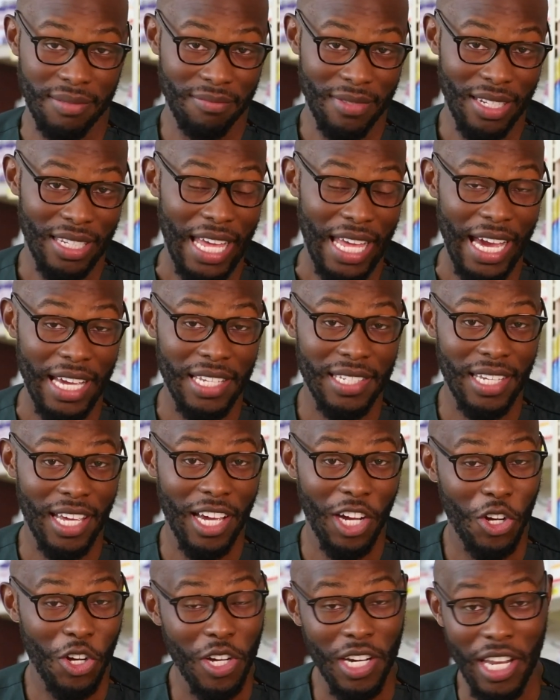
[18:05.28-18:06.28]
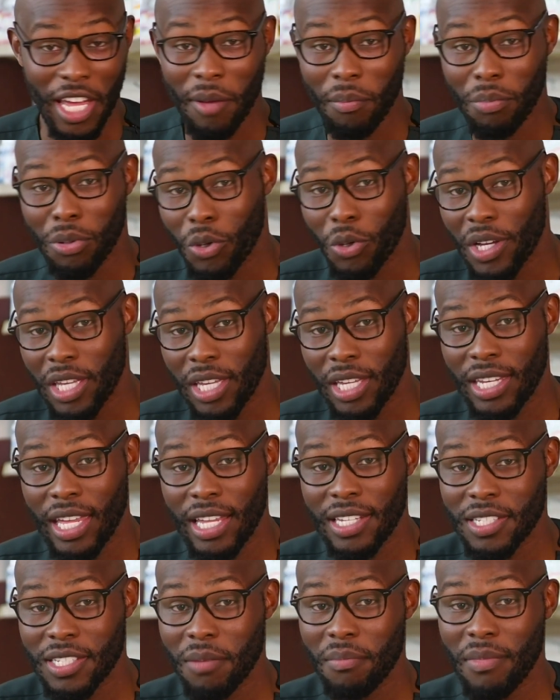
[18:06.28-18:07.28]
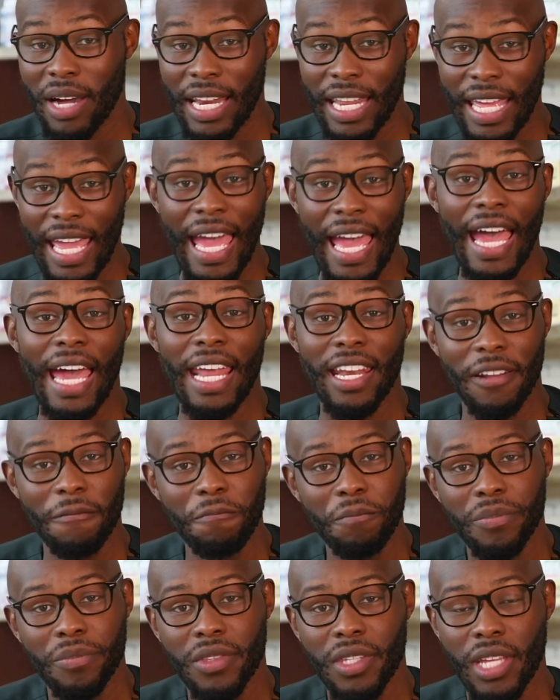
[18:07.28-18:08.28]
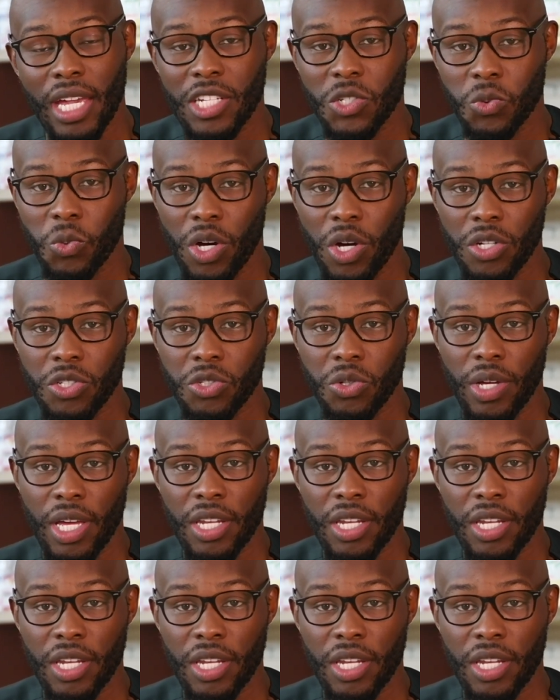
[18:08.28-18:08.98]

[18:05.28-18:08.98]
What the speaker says: lies a good employee that somebody had as well too.